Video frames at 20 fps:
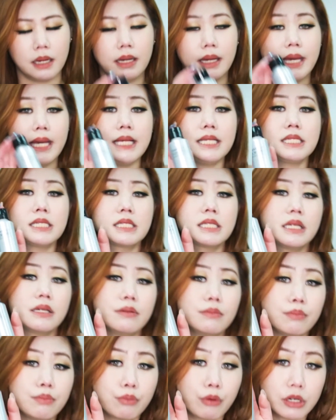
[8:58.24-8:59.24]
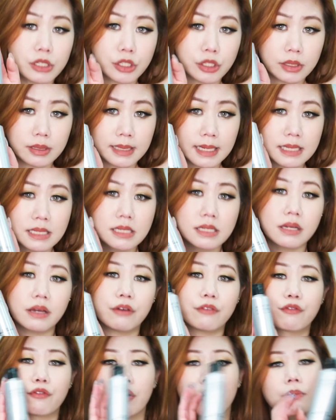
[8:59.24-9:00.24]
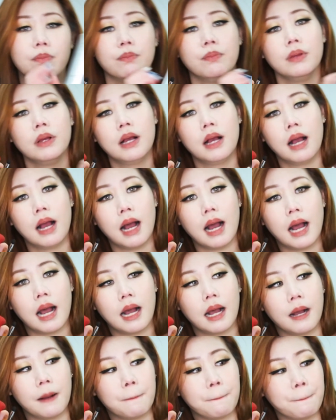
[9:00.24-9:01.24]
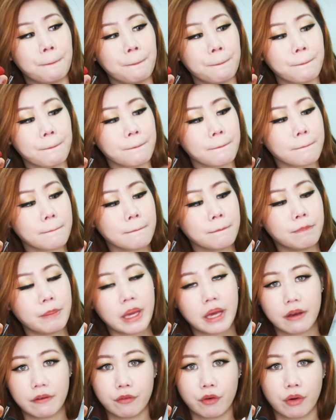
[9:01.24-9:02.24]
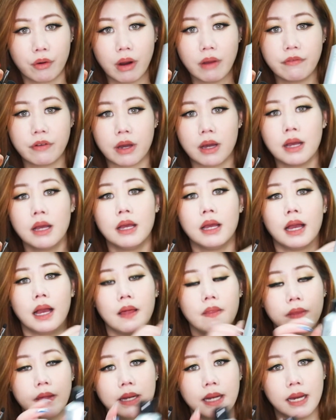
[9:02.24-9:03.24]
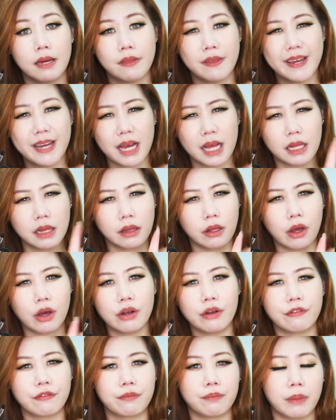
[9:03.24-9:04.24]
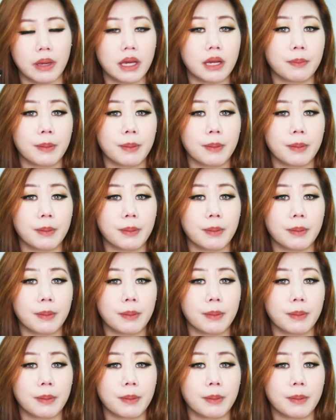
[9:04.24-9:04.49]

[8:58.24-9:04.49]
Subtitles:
instant brush cleanser from Makeup Forever. And then I think a lot of makeup